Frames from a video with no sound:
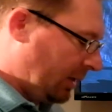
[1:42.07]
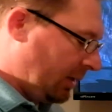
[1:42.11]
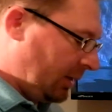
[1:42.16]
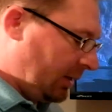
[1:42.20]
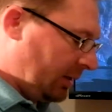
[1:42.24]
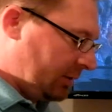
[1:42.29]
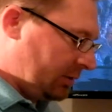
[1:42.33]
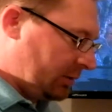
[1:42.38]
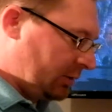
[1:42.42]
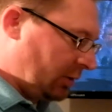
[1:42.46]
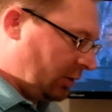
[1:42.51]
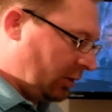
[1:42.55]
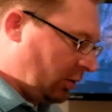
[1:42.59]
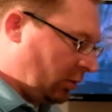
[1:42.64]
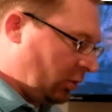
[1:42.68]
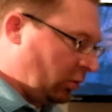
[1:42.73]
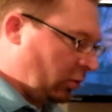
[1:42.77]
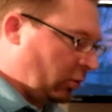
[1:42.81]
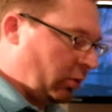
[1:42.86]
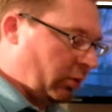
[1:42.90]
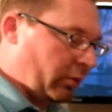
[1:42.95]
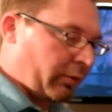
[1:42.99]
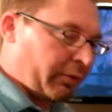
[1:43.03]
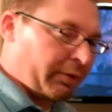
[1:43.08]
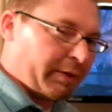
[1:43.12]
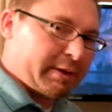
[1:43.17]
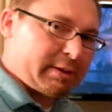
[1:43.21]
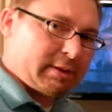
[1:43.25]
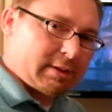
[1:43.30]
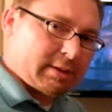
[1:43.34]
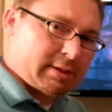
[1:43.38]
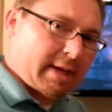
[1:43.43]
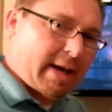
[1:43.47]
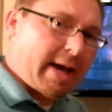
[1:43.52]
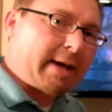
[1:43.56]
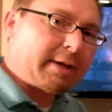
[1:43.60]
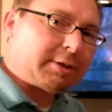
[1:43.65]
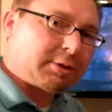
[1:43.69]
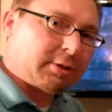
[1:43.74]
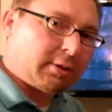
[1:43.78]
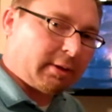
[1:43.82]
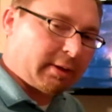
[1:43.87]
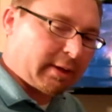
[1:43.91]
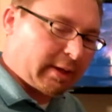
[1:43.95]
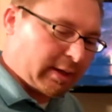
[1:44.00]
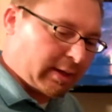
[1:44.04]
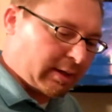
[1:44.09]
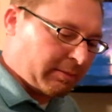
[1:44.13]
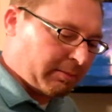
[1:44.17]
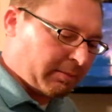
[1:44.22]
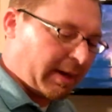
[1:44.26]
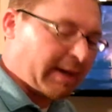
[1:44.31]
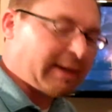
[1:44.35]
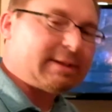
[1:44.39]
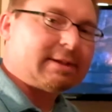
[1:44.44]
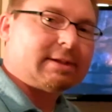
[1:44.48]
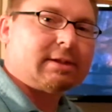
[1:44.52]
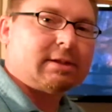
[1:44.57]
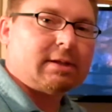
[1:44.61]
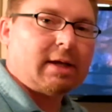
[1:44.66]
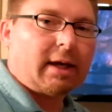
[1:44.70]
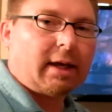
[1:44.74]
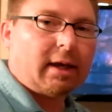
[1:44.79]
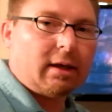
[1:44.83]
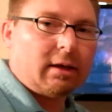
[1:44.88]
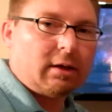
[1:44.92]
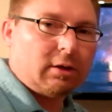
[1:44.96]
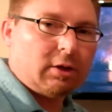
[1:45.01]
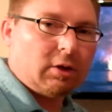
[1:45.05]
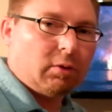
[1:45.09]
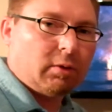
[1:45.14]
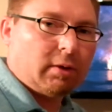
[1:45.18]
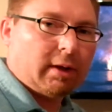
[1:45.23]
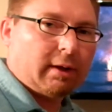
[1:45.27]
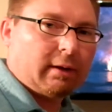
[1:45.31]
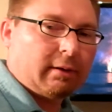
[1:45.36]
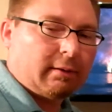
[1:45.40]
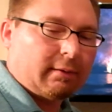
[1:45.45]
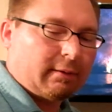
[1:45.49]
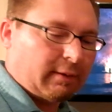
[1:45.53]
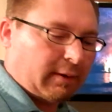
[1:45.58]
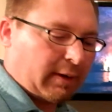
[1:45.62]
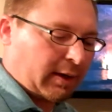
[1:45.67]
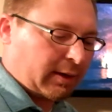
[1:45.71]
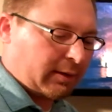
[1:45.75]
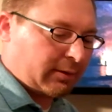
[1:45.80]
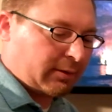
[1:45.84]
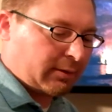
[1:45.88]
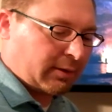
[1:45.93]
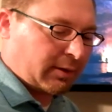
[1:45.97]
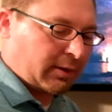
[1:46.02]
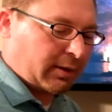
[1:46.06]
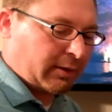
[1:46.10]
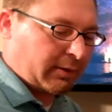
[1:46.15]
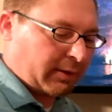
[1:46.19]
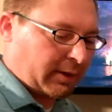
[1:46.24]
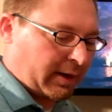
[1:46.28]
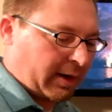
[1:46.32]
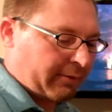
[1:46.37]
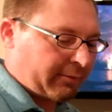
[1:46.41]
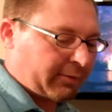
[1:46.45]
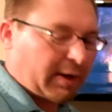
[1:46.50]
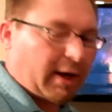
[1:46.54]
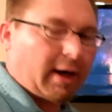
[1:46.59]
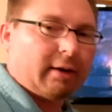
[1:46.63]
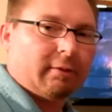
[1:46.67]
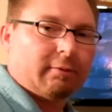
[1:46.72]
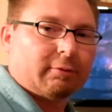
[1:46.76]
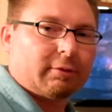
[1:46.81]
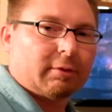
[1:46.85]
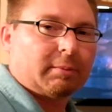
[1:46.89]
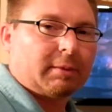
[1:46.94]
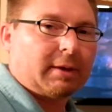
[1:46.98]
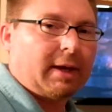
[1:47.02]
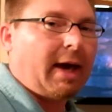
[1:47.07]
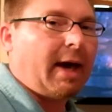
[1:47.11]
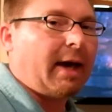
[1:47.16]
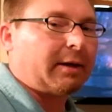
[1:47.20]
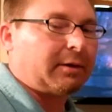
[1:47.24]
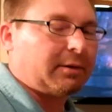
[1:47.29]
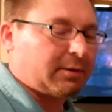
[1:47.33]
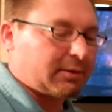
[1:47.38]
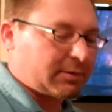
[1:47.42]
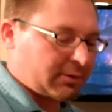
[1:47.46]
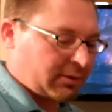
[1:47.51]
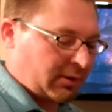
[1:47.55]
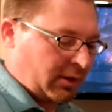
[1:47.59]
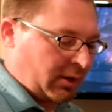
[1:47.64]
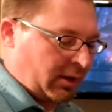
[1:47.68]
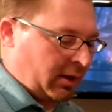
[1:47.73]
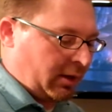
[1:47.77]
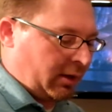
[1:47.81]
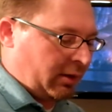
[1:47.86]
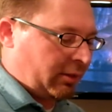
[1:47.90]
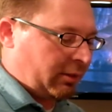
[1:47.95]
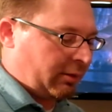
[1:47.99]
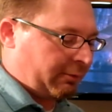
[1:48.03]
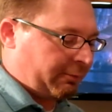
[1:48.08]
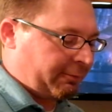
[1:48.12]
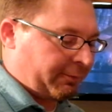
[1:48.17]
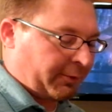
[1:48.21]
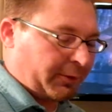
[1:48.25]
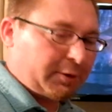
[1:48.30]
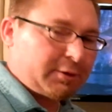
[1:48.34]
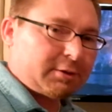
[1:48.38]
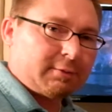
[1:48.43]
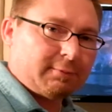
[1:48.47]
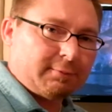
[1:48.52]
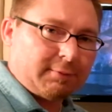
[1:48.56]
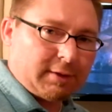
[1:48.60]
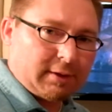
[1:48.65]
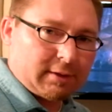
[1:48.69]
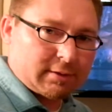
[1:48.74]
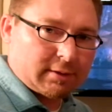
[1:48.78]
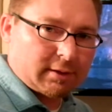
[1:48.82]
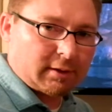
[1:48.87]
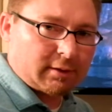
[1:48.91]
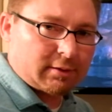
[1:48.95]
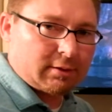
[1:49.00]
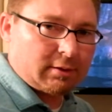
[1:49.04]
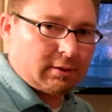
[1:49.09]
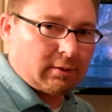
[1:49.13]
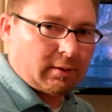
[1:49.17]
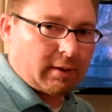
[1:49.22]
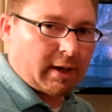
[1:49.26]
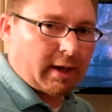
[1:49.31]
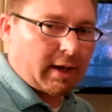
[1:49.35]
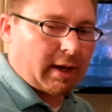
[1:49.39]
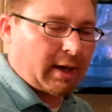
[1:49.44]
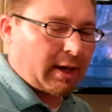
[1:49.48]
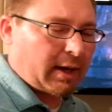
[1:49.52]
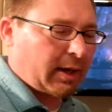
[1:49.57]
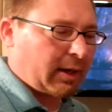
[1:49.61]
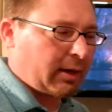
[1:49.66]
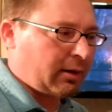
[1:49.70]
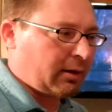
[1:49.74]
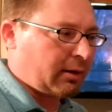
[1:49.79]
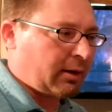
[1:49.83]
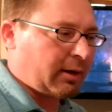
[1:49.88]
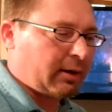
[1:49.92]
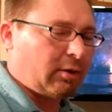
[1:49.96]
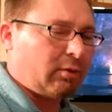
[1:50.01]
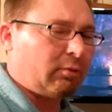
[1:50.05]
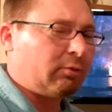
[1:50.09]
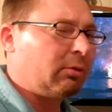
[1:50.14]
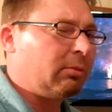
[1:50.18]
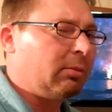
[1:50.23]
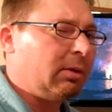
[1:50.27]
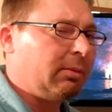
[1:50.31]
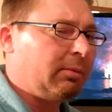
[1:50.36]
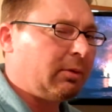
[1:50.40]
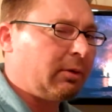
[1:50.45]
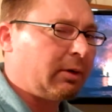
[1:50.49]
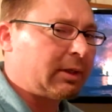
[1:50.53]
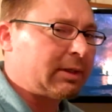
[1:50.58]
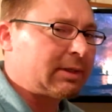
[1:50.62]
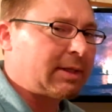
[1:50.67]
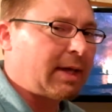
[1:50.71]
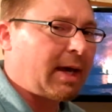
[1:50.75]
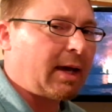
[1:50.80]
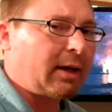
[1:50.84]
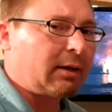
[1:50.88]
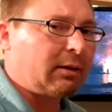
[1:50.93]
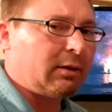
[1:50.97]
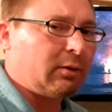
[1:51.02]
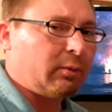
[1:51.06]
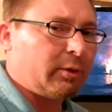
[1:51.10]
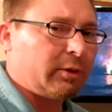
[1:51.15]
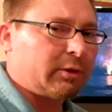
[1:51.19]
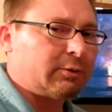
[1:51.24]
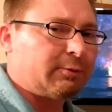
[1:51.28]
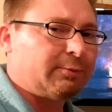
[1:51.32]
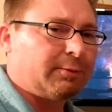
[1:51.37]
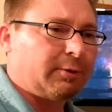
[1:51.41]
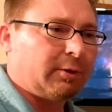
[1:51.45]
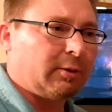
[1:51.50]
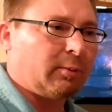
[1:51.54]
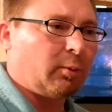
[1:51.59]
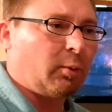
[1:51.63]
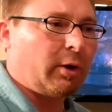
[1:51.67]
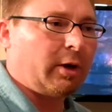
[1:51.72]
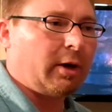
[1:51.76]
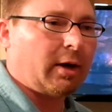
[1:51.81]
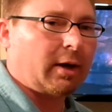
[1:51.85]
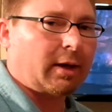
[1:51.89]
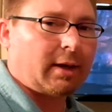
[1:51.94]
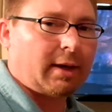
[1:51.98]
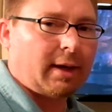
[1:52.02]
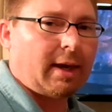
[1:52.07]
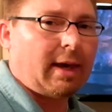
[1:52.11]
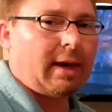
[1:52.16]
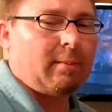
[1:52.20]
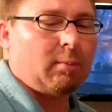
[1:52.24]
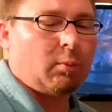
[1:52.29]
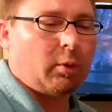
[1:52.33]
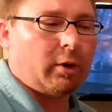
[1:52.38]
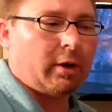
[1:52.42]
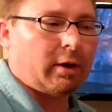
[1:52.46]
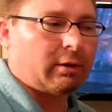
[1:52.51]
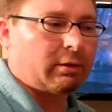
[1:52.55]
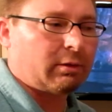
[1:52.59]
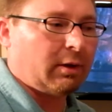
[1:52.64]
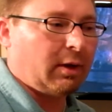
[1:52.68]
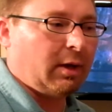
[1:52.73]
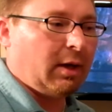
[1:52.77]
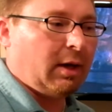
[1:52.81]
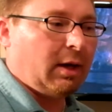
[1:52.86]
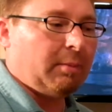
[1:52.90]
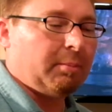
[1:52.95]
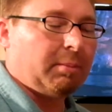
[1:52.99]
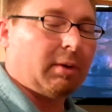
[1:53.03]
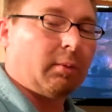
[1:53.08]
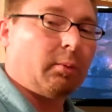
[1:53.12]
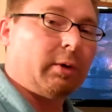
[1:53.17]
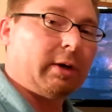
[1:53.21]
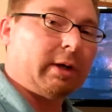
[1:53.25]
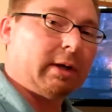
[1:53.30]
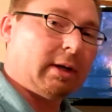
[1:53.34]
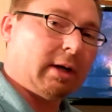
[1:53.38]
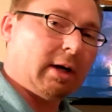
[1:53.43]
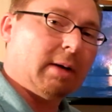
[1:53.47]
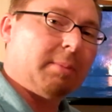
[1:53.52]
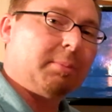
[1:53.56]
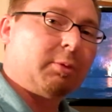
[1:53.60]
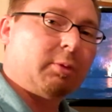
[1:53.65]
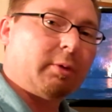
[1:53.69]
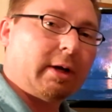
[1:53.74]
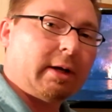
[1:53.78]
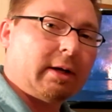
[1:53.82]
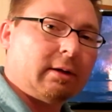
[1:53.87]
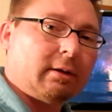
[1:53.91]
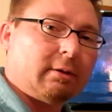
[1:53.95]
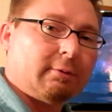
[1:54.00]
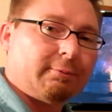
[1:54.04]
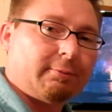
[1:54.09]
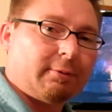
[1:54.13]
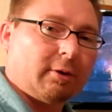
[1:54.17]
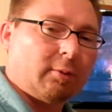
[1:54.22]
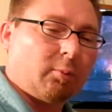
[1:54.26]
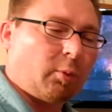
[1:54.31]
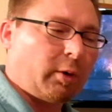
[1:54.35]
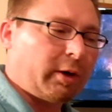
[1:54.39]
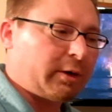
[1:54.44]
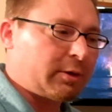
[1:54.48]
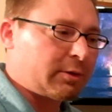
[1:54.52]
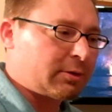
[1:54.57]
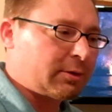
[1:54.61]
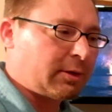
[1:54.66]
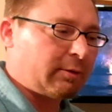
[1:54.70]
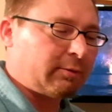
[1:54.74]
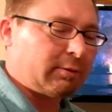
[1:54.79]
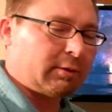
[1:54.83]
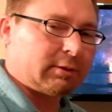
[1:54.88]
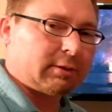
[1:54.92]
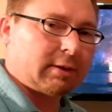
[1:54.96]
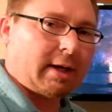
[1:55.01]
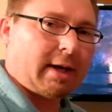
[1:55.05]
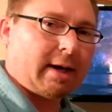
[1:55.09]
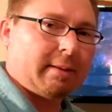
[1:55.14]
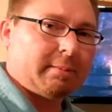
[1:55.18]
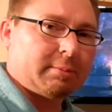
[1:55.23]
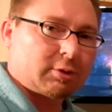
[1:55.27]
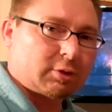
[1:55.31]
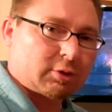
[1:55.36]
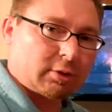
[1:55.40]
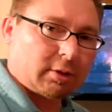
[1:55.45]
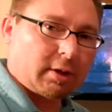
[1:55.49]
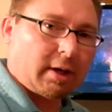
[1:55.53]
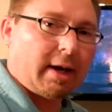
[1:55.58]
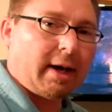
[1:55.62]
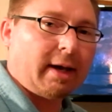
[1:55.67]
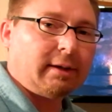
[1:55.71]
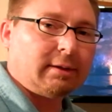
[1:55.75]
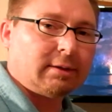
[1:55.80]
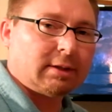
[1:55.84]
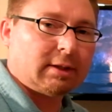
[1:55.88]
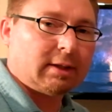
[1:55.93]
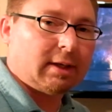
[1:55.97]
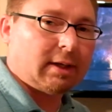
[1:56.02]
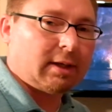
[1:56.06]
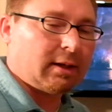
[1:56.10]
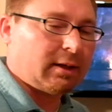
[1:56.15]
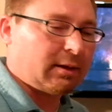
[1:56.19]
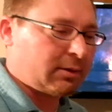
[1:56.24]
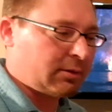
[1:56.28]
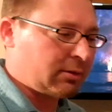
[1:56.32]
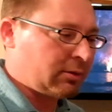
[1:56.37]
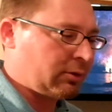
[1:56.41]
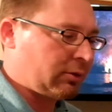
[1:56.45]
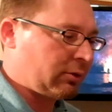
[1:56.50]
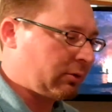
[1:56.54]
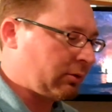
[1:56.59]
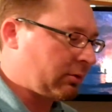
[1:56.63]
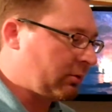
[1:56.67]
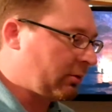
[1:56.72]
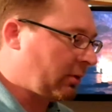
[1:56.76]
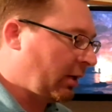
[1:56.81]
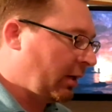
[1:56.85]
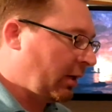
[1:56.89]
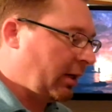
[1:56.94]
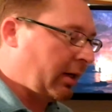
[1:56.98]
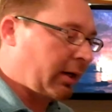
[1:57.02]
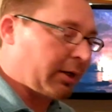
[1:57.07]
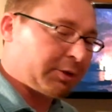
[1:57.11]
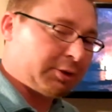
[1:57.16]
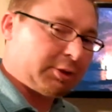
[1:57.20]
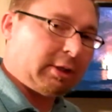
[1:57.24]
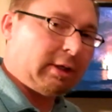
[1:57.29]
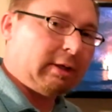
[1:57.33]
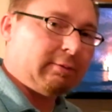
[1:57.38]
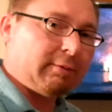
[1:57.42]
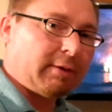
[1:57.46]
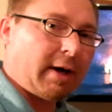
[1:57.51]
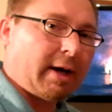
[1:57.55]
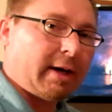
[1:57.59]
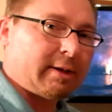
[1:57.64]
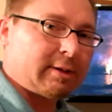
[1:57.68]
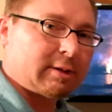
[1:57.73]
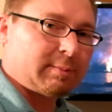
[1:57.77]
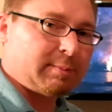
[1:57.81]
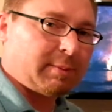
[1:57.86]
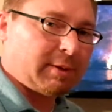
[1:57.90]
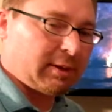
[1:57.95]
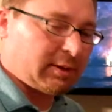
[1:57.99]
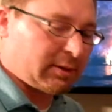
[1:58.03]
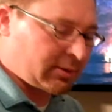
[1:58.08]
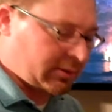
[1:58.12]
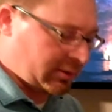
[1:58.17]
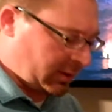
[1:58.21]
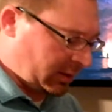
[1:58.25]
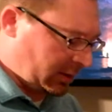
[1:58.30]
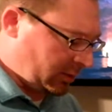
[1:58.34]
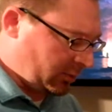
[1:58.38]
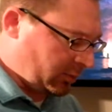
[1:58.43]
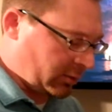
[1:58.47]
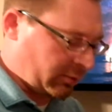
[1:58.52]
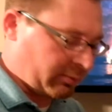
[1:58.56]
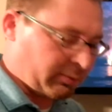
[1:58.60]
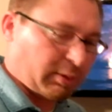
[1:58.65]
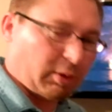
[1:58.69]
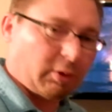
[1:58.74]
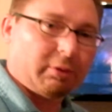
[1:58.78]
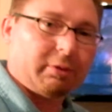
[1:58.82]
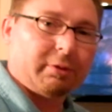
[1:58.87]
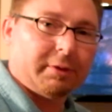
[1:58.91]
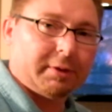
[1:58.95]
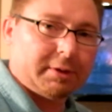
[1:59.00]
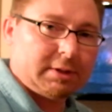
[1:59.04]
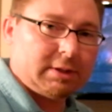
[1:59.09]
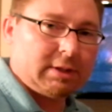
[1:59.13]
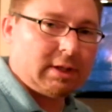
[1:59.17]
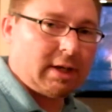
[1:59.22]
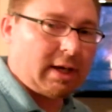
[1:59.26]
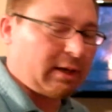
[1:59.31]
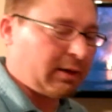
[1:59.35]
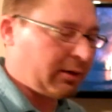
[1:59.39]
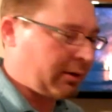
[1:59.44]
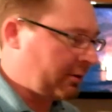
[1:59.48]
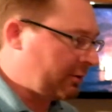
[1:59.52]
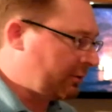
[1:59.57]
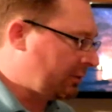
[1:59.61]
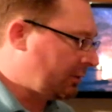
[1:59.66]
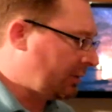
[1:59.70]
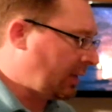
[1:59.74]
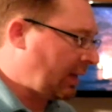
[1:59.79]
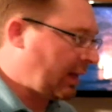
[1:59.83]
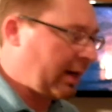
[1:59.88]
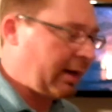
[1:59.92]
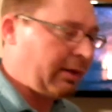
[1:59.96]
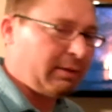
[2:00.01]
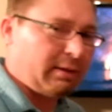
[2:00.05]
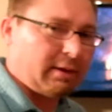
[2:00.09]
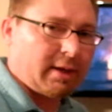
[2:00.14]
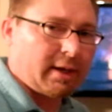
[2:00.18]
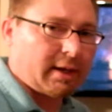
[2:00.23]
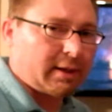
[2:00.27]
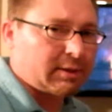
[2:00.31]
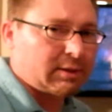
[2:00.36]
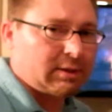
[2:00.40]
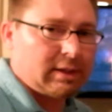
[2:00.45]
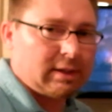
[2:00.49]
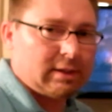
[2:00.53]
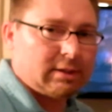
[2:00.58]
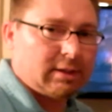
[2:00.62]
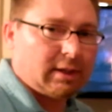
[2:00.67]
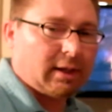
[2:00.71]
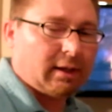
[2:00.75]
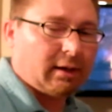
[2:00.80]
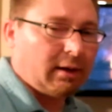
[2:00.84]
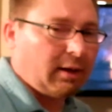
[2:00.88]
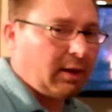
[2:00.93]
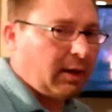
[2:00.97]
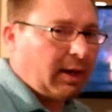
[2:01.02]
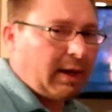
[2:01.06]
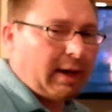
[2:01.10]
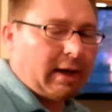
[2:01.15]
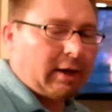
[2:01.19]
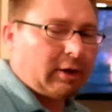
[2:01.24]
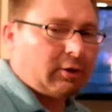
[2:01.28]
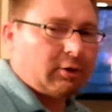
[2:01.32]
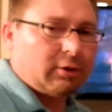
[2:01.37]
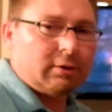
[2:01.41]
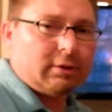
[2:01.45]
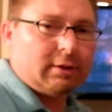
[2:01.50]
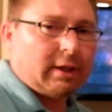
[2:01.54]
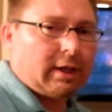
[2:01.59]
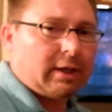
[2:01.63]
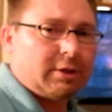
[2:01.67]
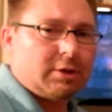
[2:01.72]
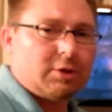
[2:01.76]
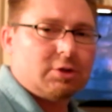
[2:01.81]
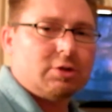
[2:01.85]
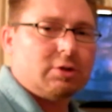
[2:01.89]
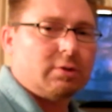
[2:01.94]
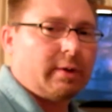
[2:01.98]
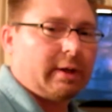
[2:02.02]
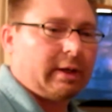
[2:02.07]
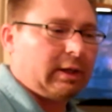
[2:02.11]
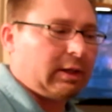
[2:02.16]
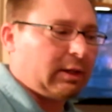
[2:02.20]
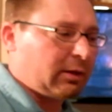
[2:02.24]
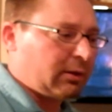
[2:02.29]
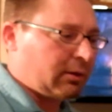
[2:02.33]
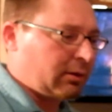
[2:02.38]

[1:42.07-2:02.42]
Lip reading: So this is actually my second unit that I've gotten from Cactus. The first V6II I had, I don't remember exactly which firmware it came with, but we had upgraded the firmware several times trying to get it to achieve high-speed sync with both the D800 and the X-T10, and couldn't get it to do any